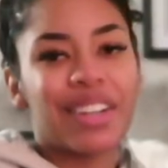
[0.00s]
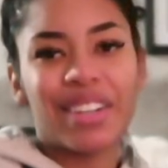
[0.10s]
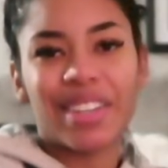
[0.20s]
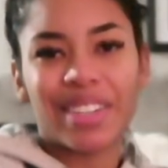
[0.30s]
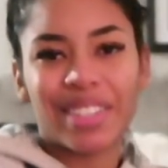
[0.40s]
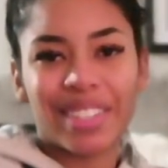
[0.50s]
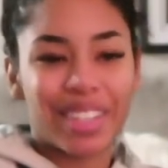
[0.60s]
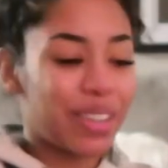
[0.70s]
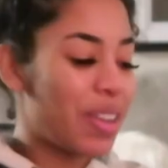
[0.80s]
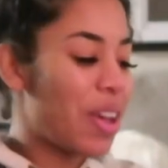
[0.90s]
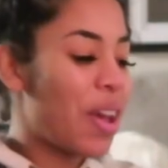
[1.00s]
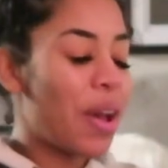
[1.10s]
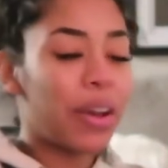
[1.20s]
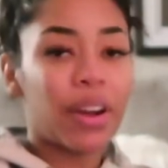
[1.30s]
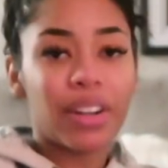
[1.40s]
I didn't need a C.
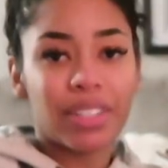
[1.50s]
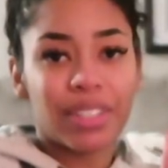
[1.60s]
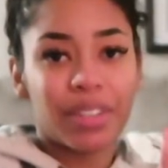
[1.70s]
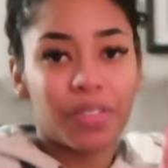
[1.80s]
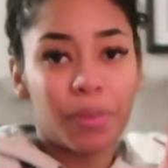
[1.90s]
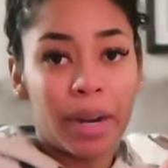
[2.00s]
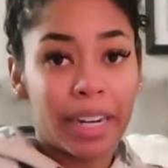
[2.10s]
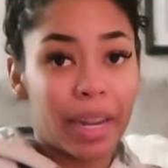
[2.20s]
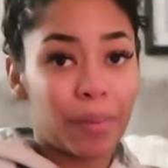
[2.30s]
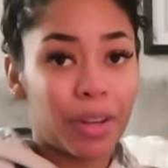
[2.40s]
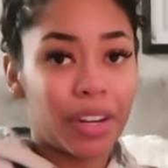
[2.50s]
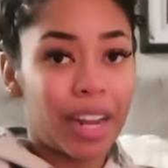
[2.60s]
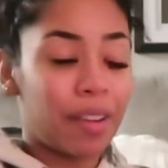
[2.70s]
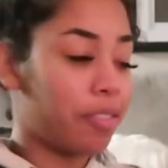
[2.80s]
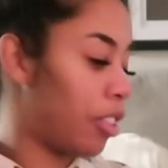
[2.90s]
I got a C for my name, but I
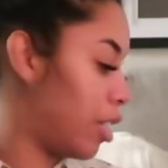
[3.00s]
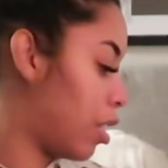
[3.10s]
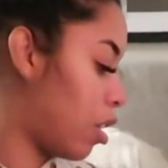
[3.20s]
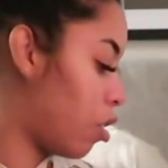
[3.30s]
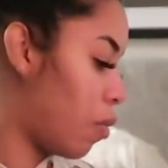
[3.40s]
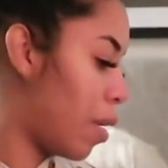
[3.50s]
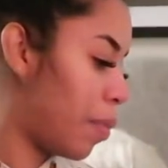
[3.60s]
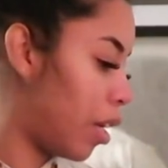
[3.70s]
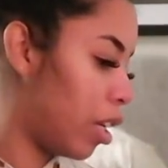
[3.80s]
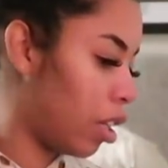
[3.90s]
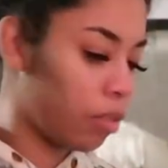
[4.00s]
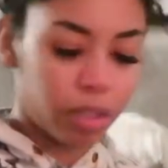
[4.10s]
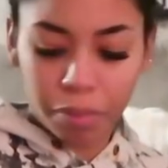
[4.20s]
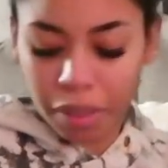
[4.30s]
already have one, so I don't know why I bought another one,